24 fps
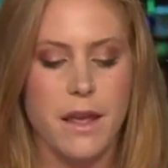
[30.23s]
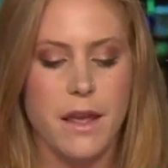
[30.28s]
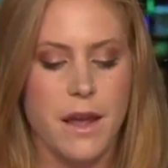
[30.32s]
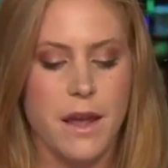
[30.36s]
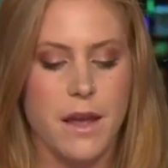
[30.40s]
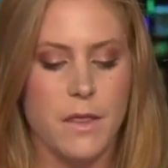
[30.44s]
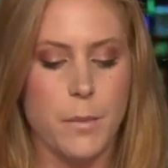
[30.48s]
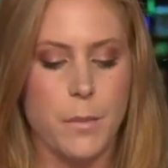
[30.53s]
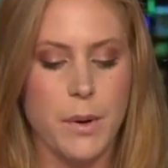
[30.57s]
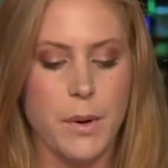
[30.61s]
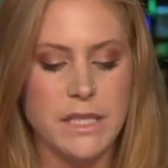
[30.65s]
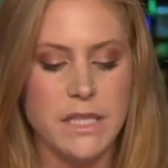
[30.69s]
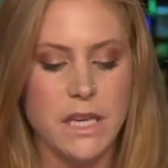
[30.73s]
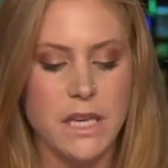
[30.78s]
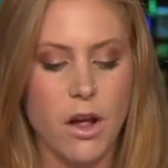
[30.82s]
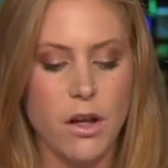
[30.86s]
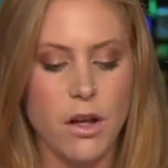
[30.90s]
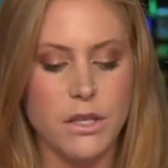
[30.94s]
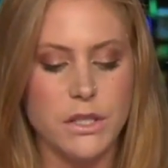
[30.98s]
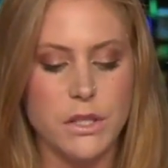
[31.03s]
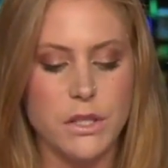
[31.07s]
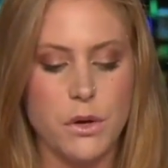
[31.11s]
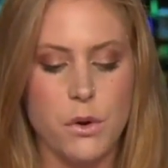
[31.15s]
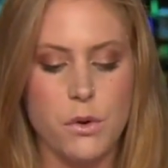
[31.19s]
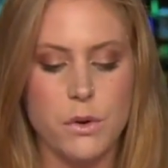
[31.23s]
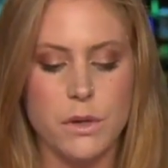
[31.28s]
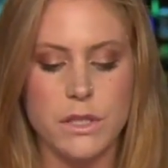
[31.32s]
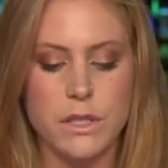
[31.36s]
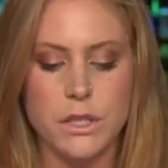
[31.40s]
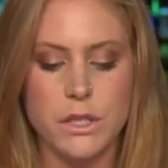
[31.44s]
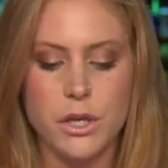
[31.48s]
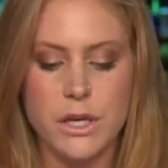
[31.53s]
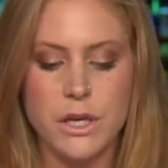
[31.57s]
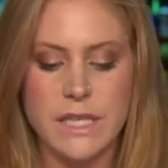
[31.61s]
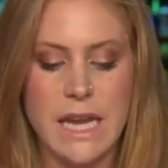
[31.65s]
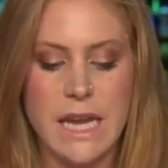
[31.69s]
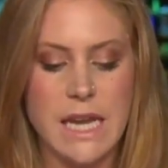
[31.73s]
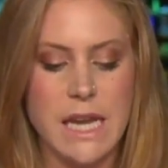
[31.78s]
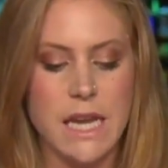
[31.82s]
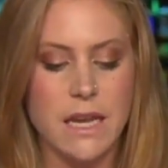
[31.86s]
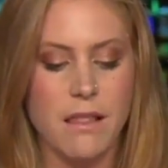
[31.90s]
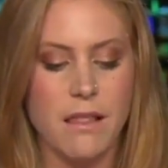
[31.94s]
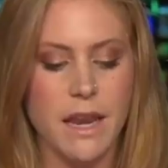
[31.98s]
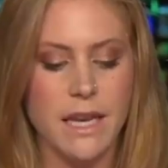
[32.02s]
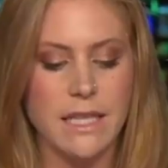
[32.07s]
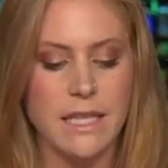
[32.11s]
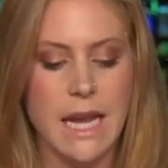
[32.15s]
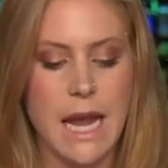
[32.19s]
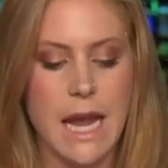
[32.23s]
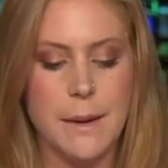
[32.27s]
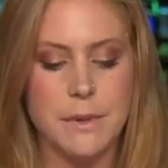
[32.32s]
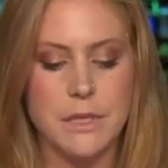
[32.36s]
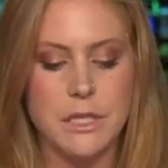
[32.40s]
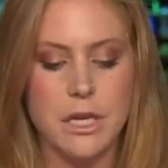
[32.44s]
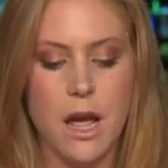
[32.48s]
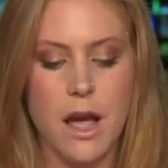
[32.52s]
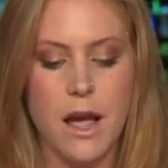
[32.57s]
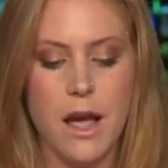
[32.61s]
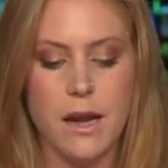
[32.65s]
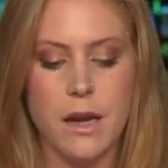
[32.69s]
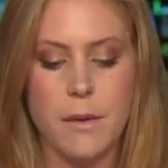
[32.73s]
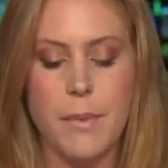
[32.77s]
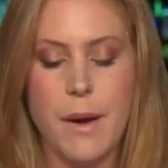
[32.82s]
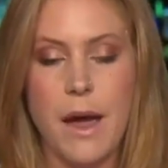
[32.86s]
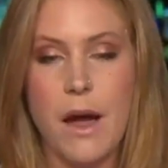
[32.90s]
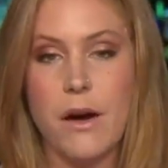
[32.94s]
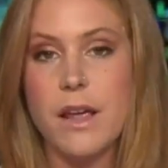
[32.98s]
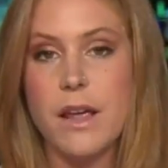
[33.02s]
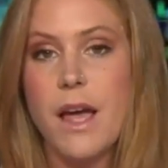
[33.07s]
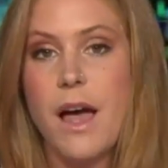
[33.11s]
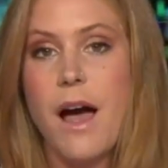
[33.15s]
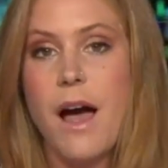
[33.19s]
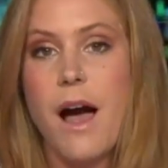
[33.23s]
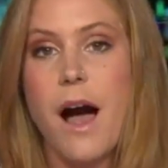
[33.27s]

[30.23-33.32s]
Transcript: The president also took, taking a lot of time time to talk about